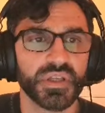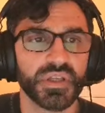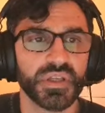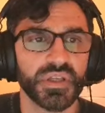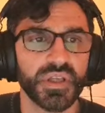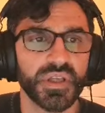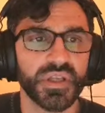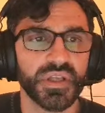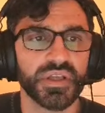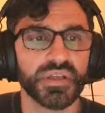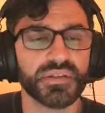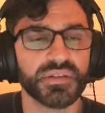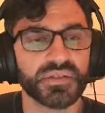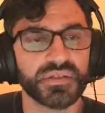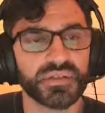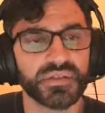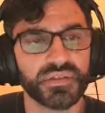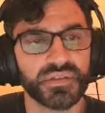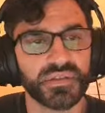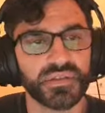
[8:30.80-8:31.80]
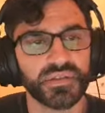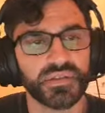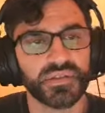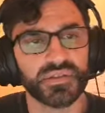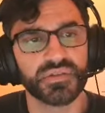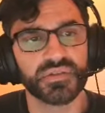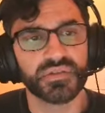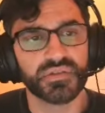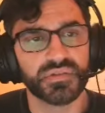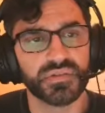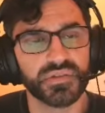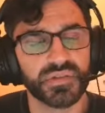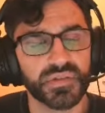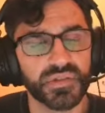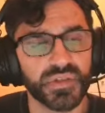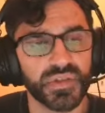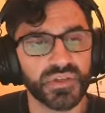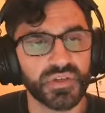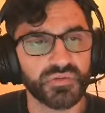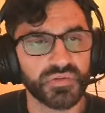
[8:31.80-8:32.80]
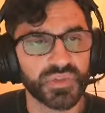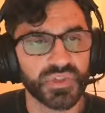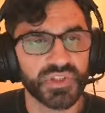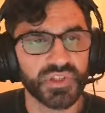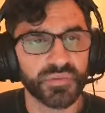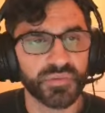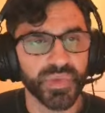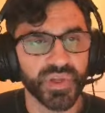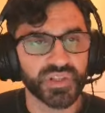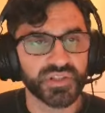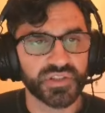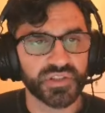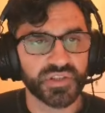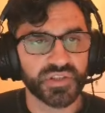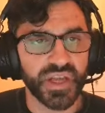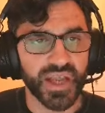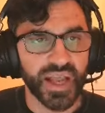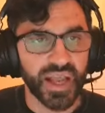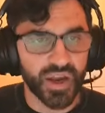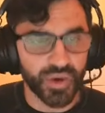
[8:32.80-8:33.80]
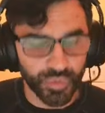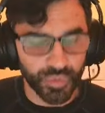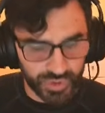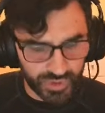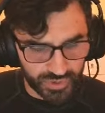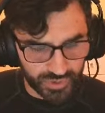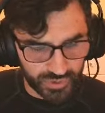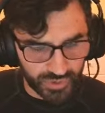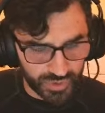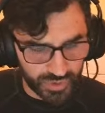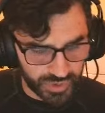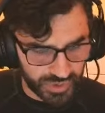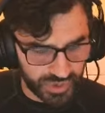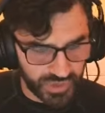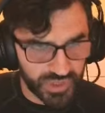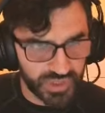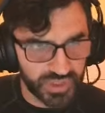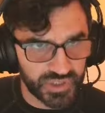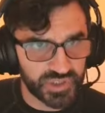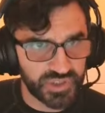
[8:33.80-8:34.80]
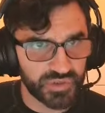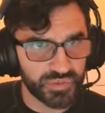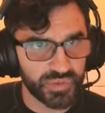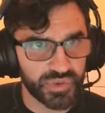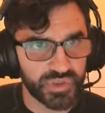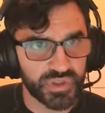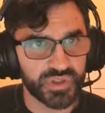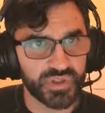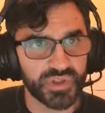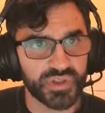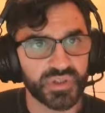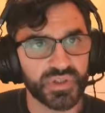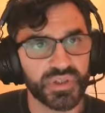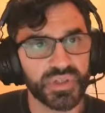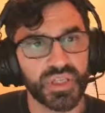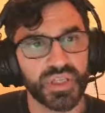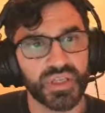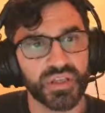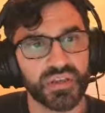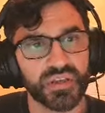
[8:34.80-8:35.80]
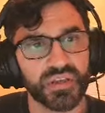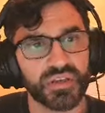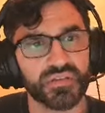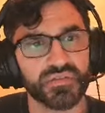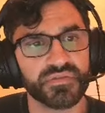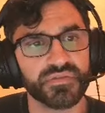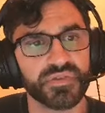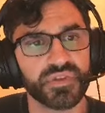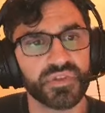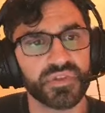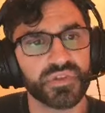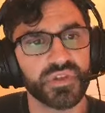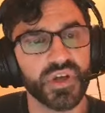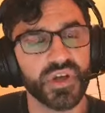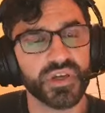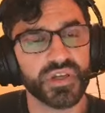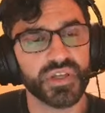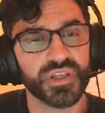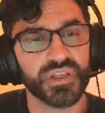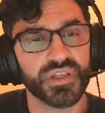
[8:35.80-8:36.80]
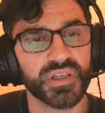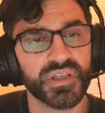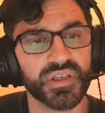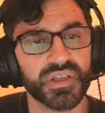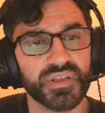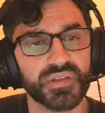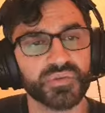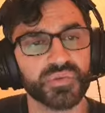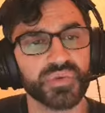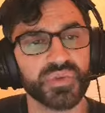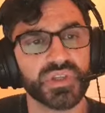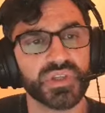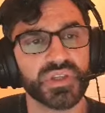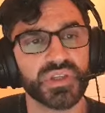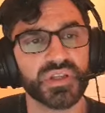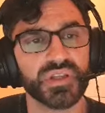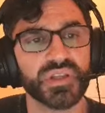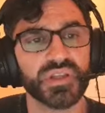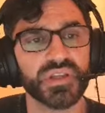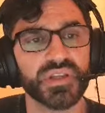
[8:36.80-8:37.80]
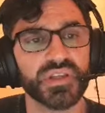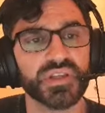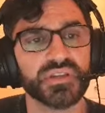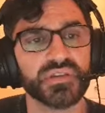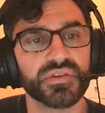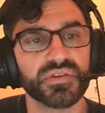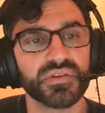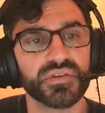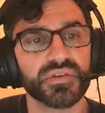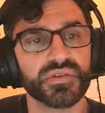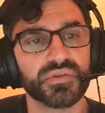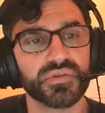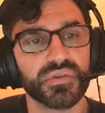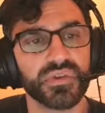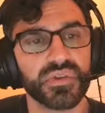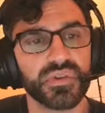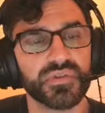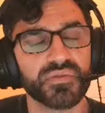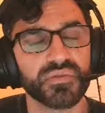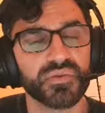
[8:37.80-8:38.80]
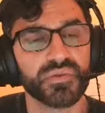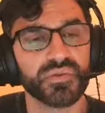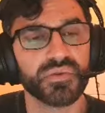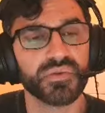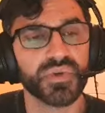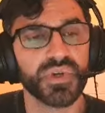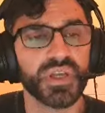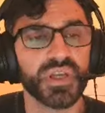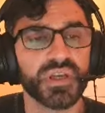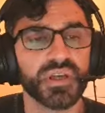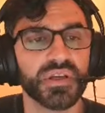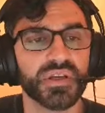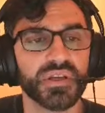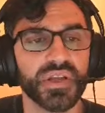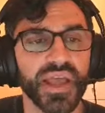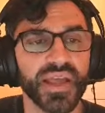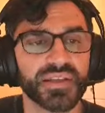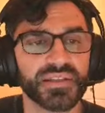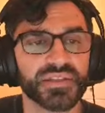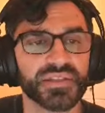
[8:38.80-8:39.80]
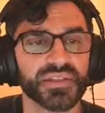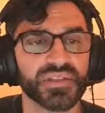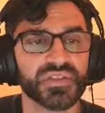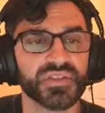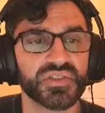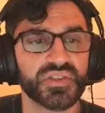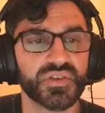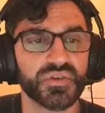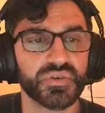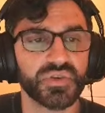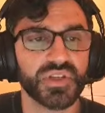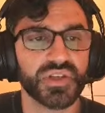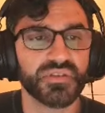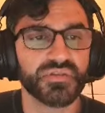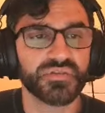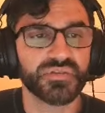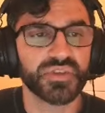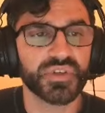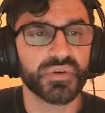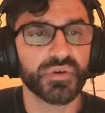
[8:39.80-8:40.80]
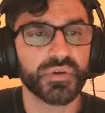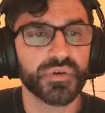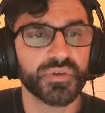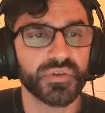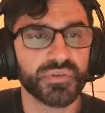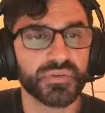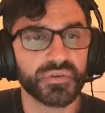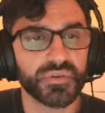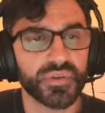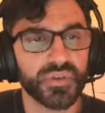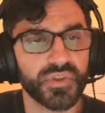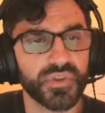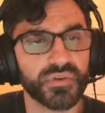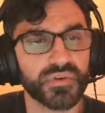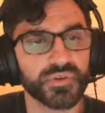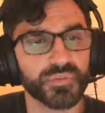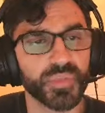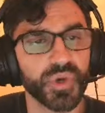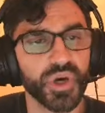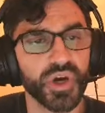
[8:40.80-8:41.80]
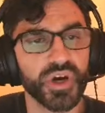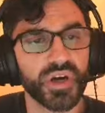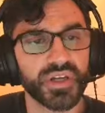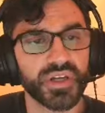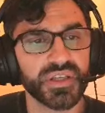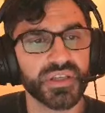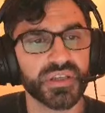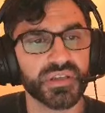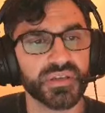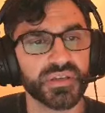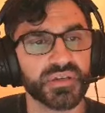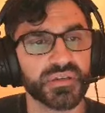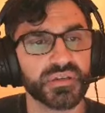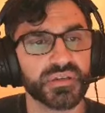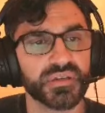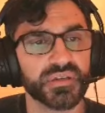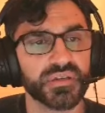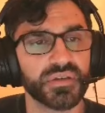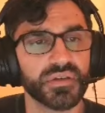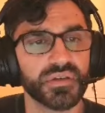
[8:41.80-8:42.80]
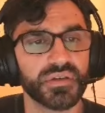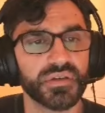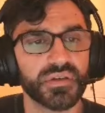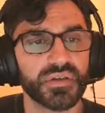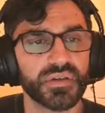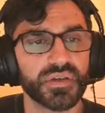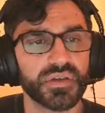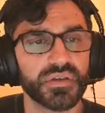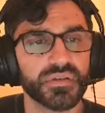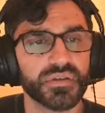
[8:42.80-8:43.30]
And it really depends on how we're doing this. We could, if we're logging in, we can either do it through an access token if we're going through third party, or